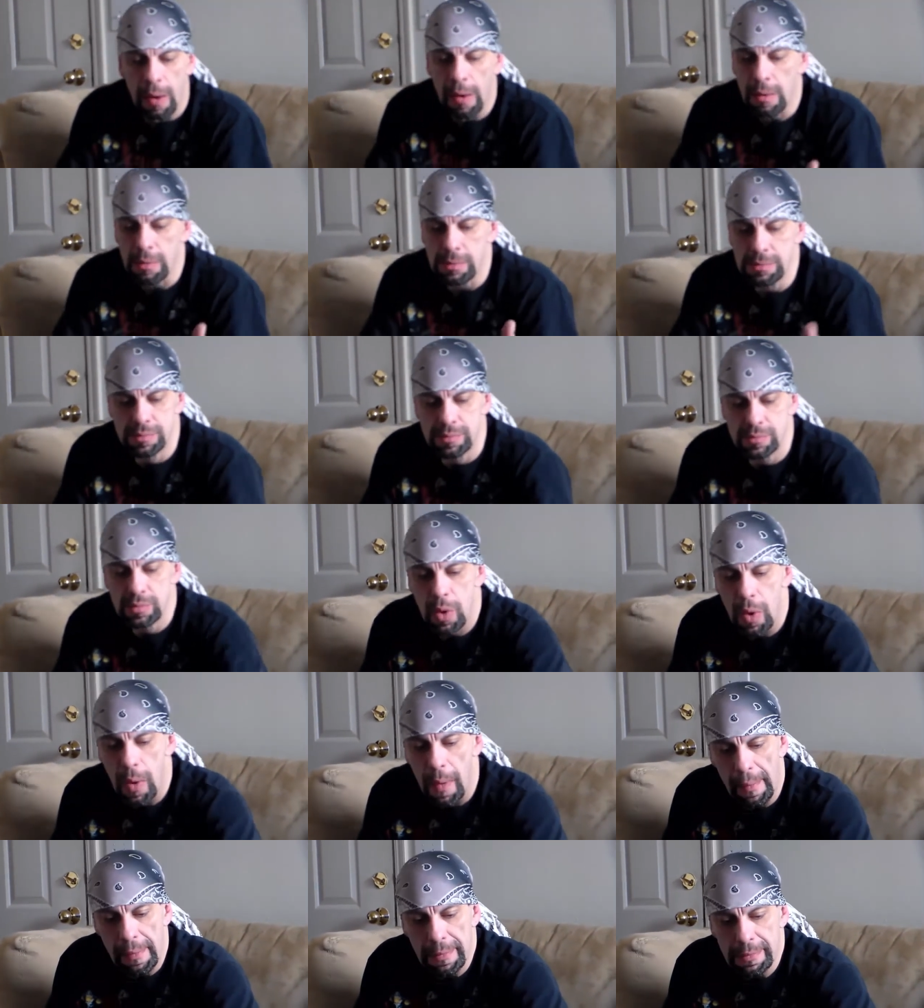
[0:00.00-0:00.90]
Tubby has
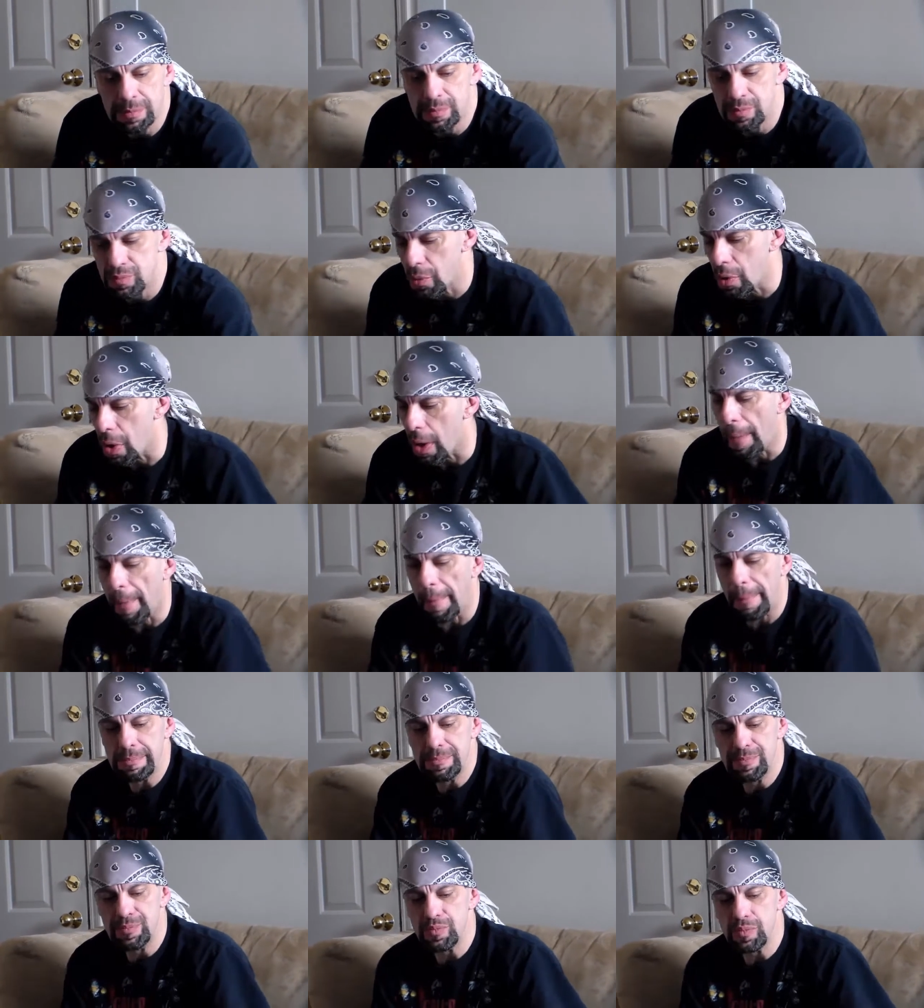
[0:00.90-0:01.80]
that cute little
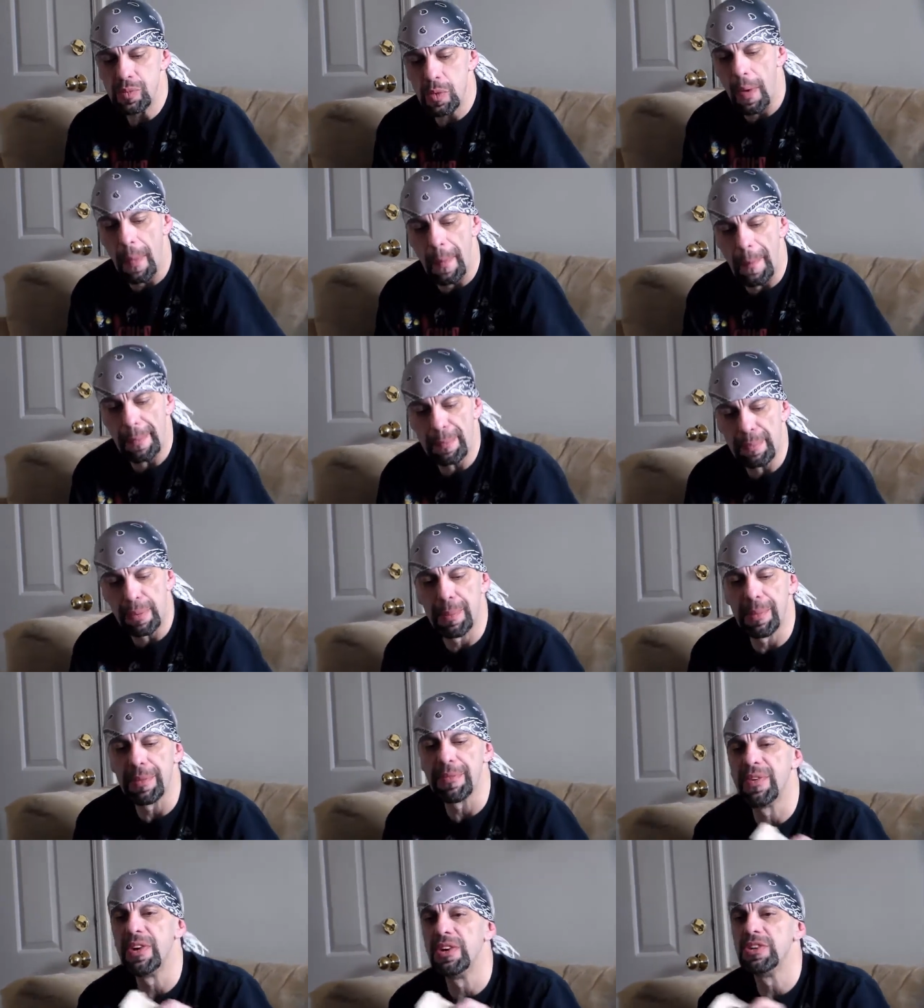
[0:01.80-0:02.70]
puppy face.
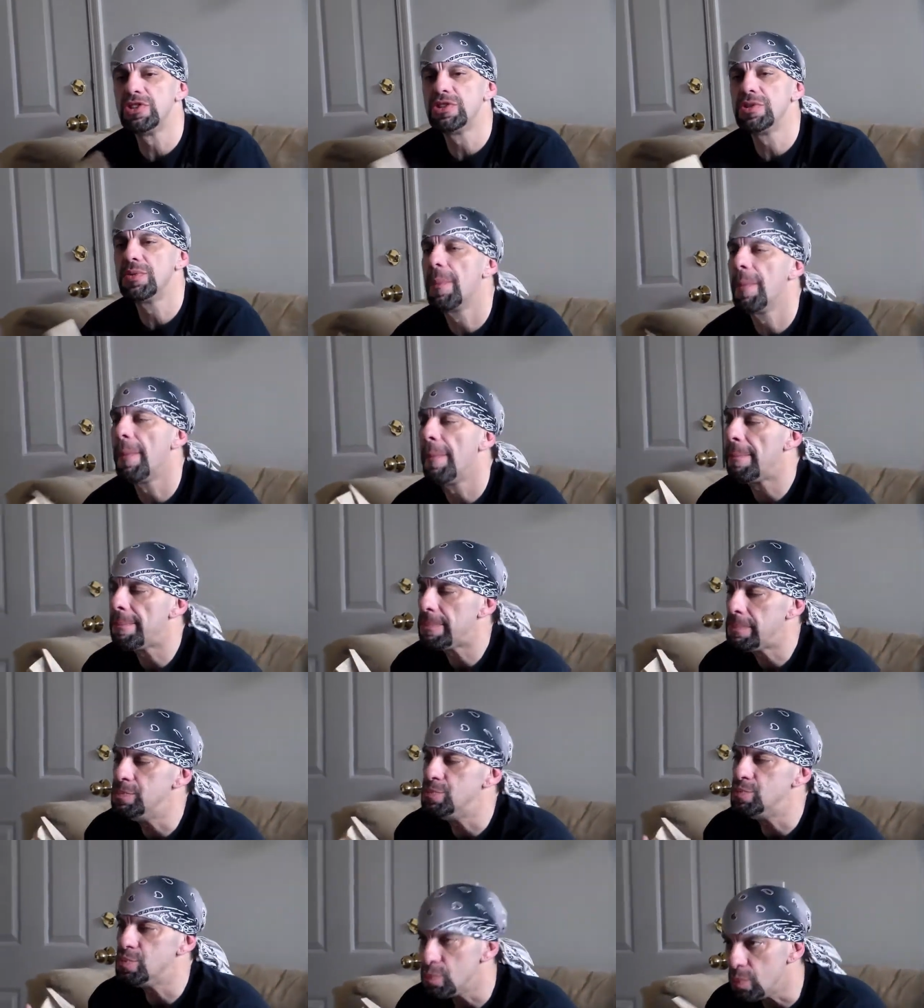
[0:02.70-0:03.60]
The best.
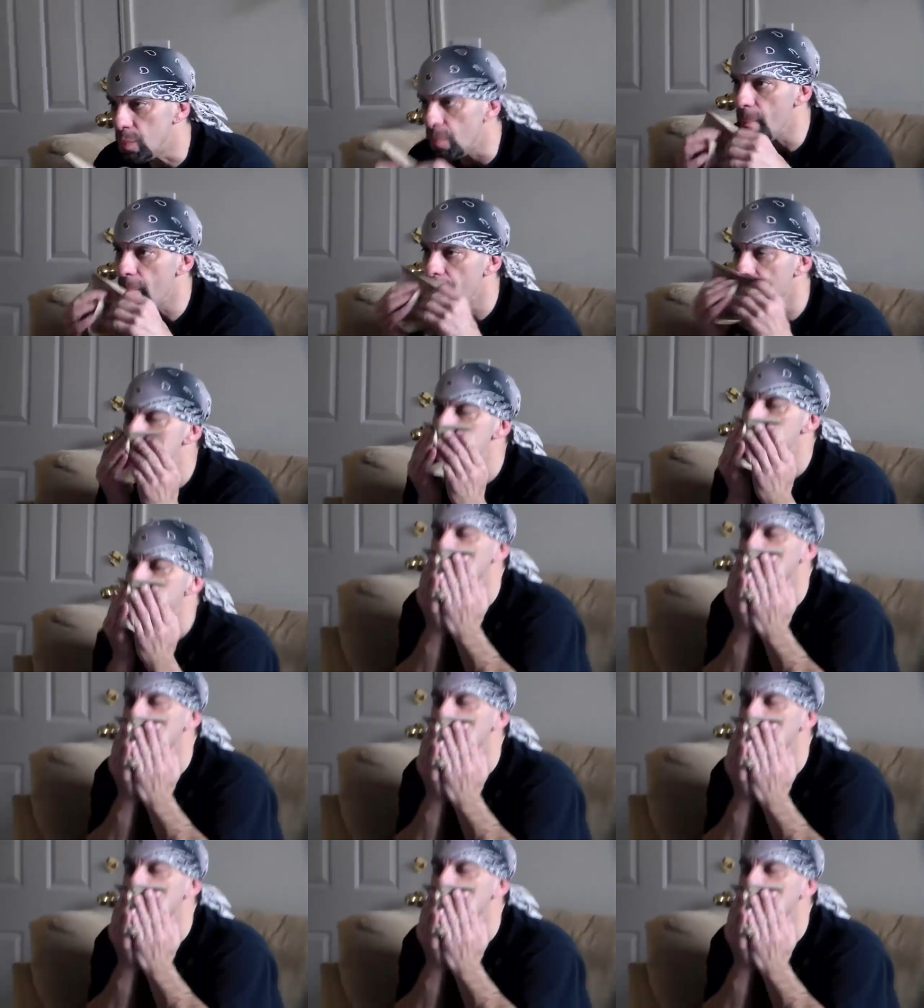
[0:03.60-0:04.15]
The